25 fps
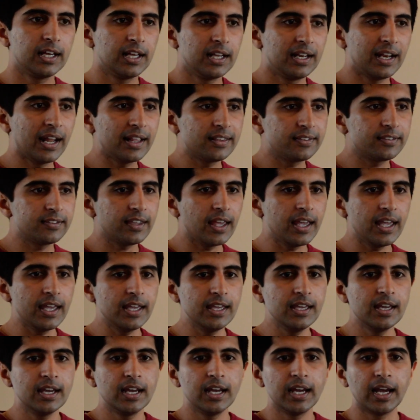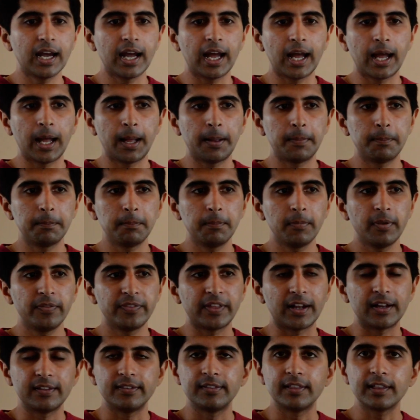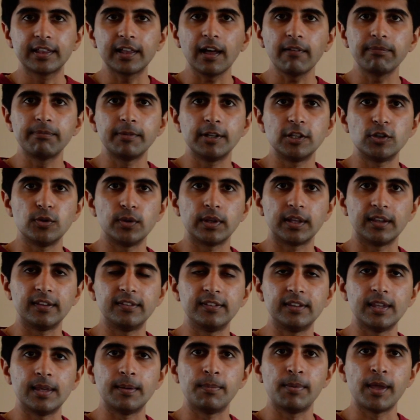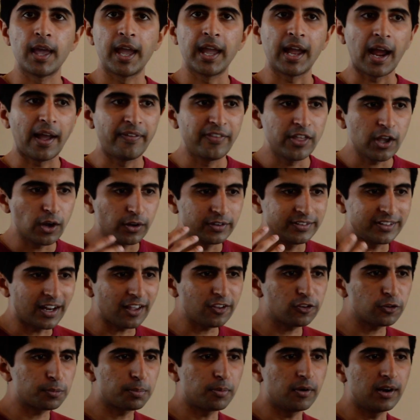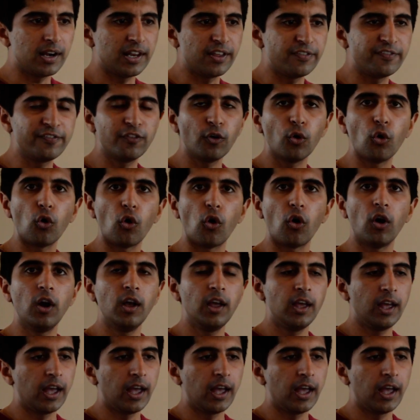Let's say that it's the government doing a CBA and they are desperately for